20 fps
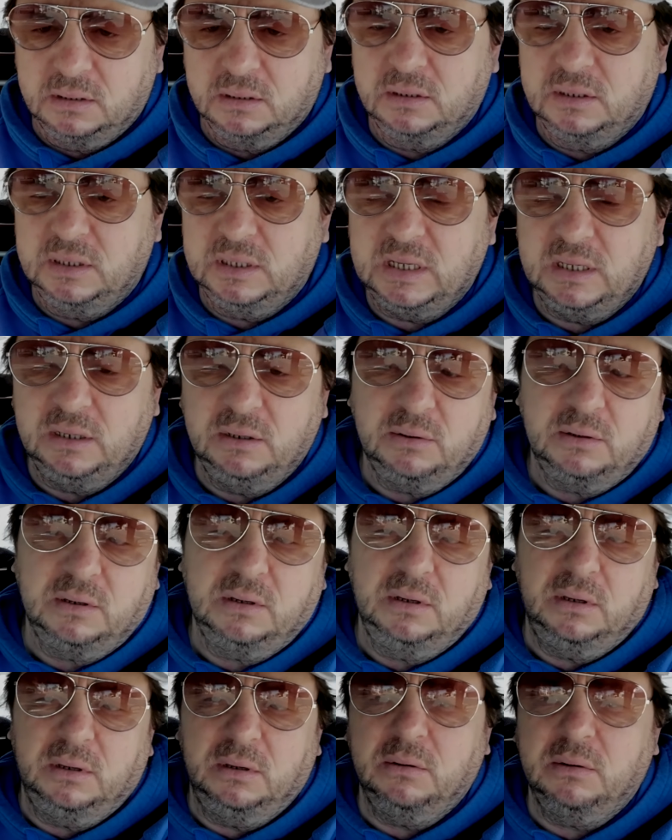then
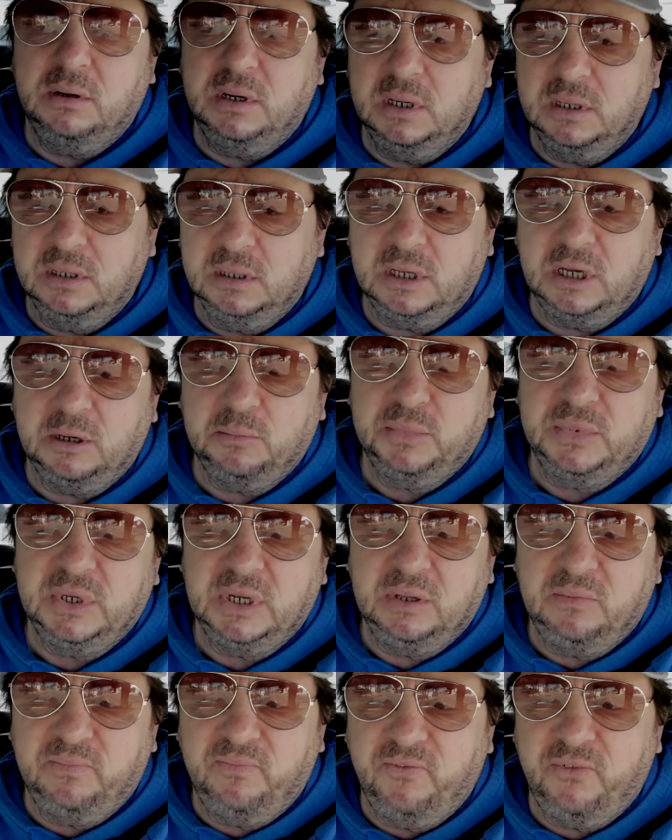you can
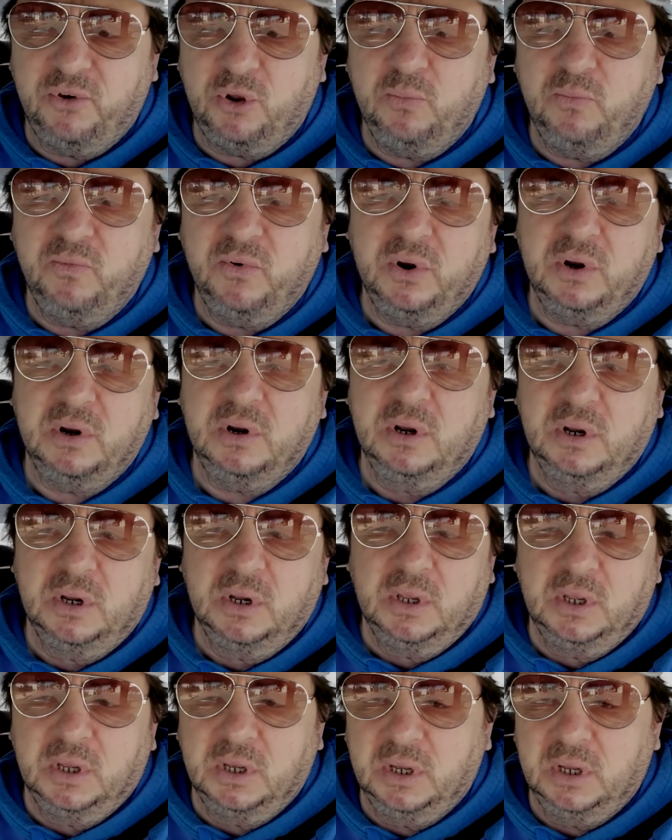update firmware
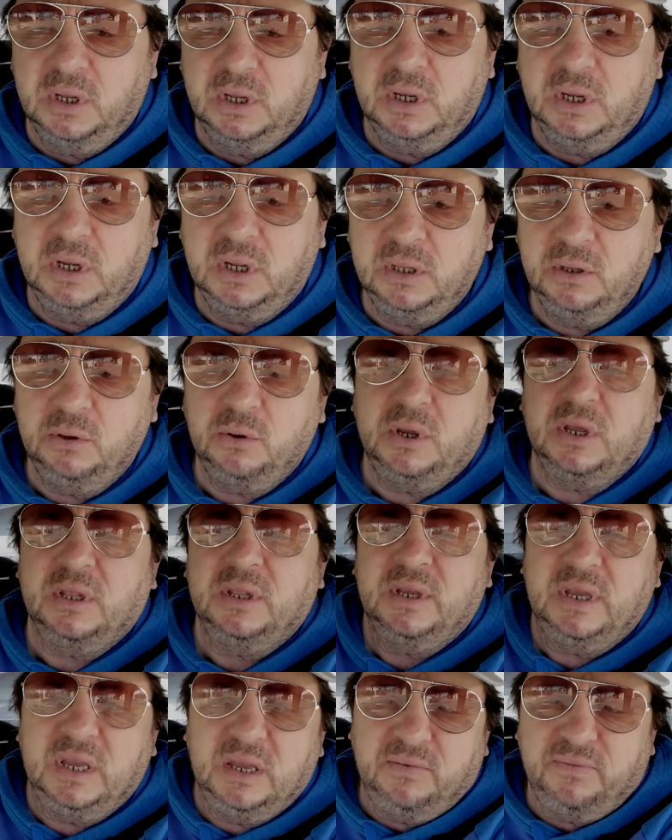and you can
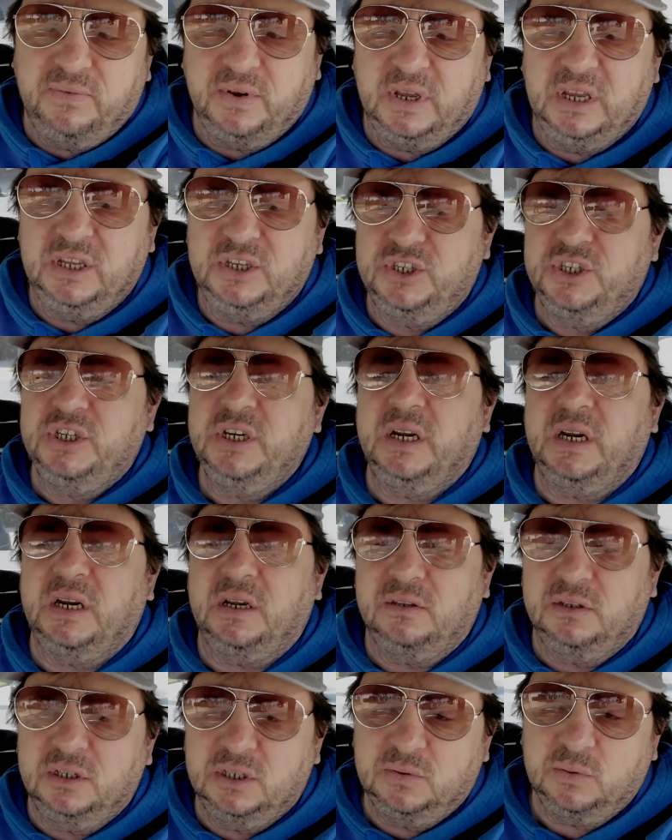have
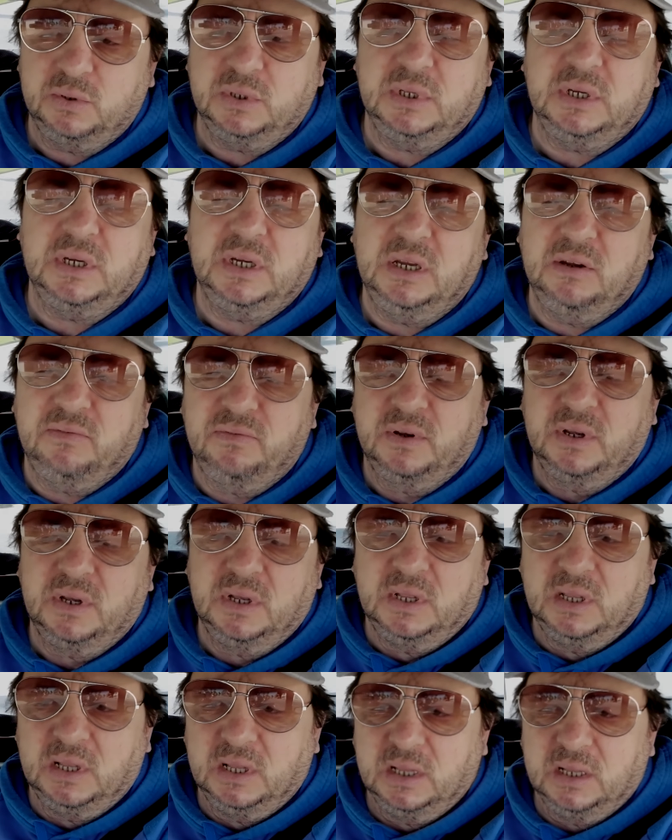HDR. That's what I have.
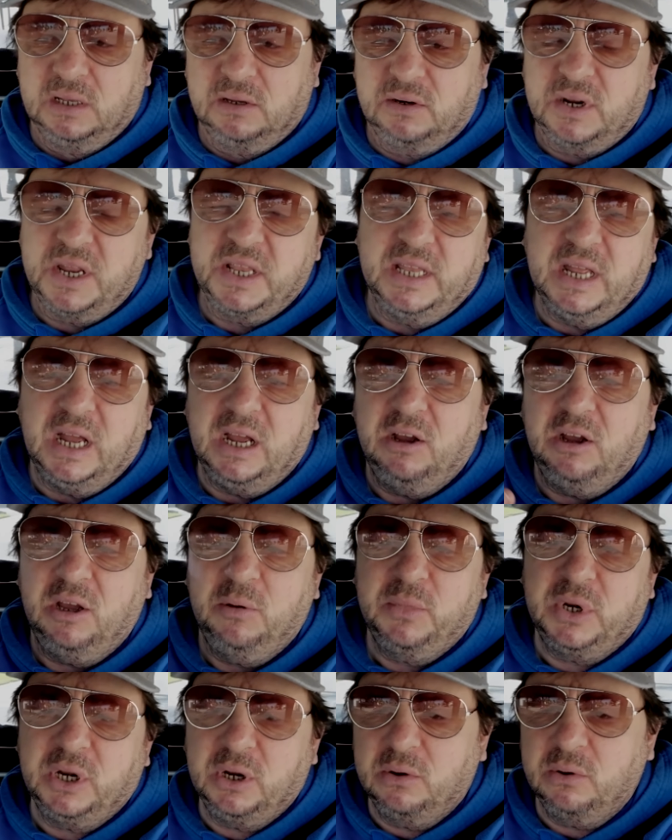Right now
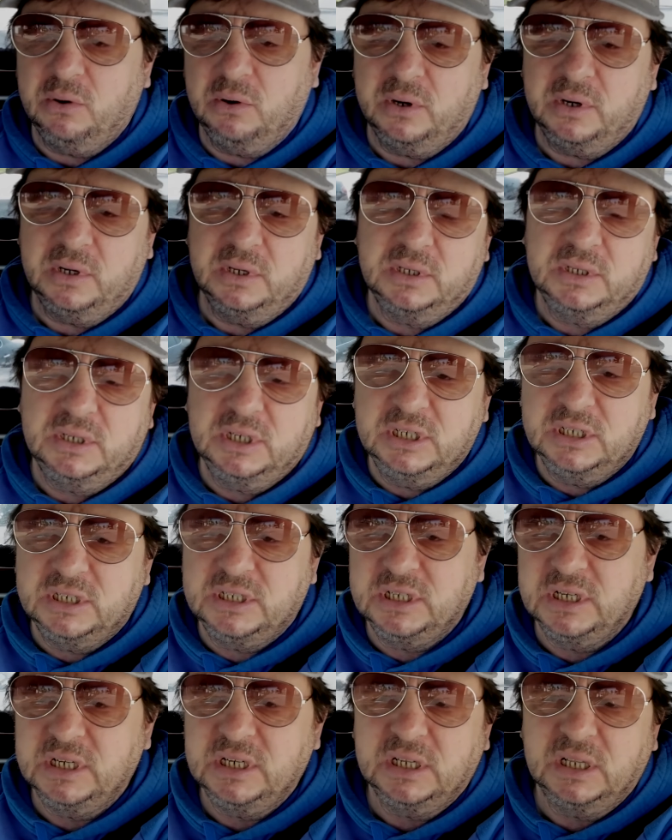I'm recording
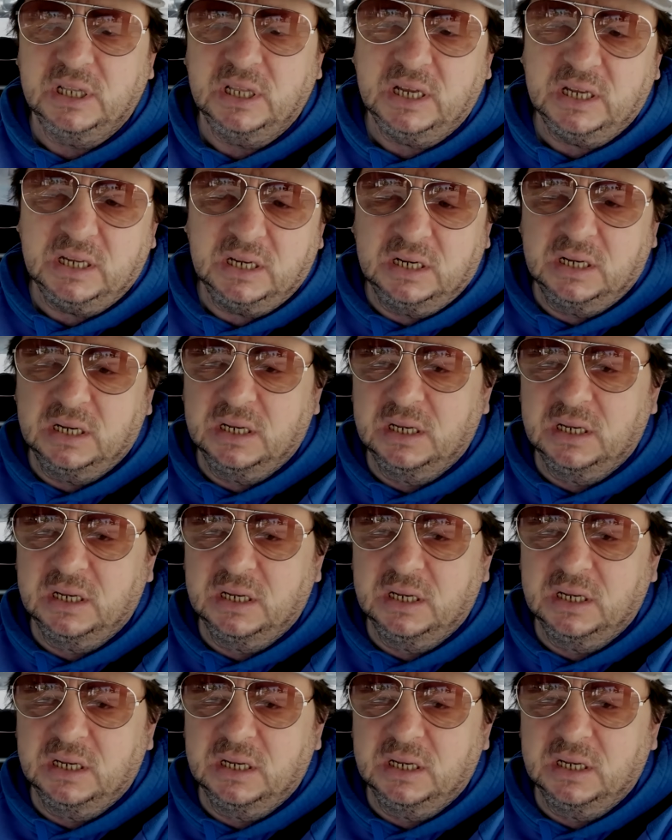this in like